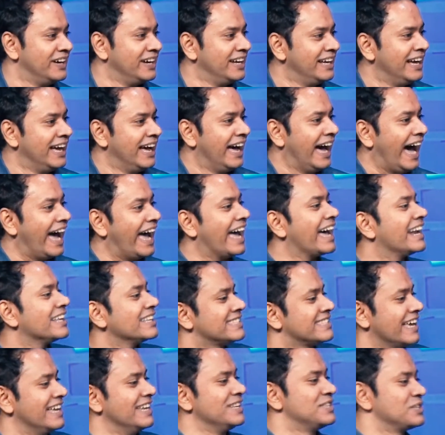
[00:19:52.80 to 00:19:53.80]
I had a
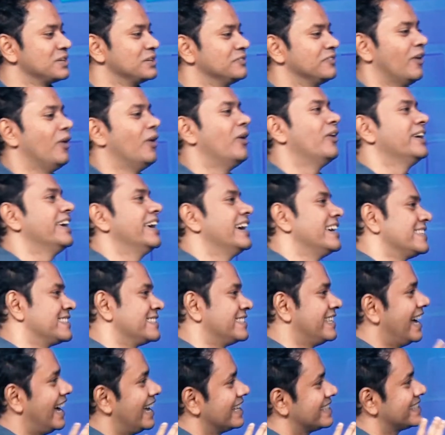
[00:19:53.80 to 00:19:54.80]
sense of, oh,
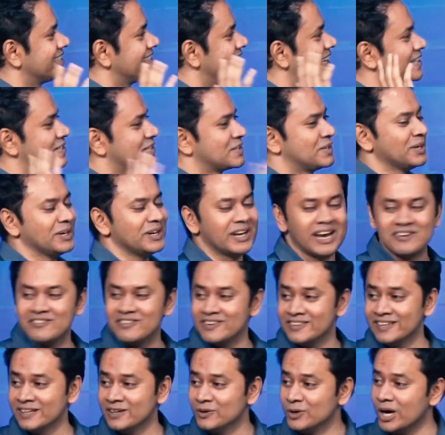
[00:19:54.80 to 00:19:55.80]
yes, that's, that's good.
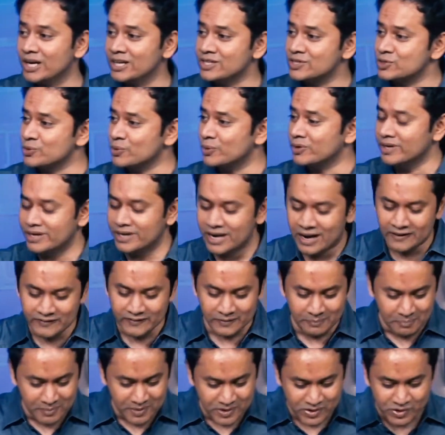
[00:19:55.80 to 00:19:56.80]
Everything got sorted out,
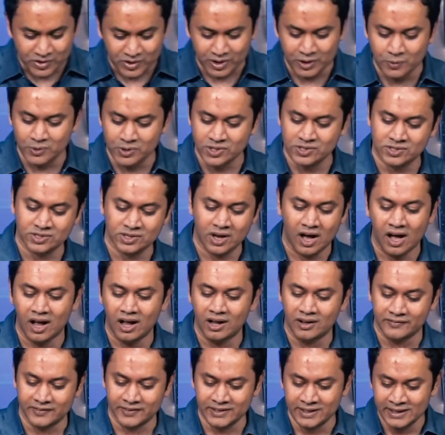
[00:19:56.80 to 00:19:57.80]
the mystery was
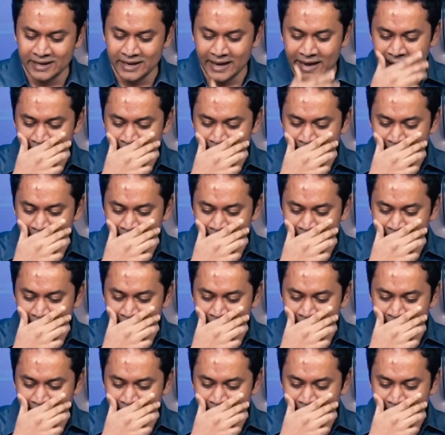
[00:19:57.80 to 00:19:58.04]
solved.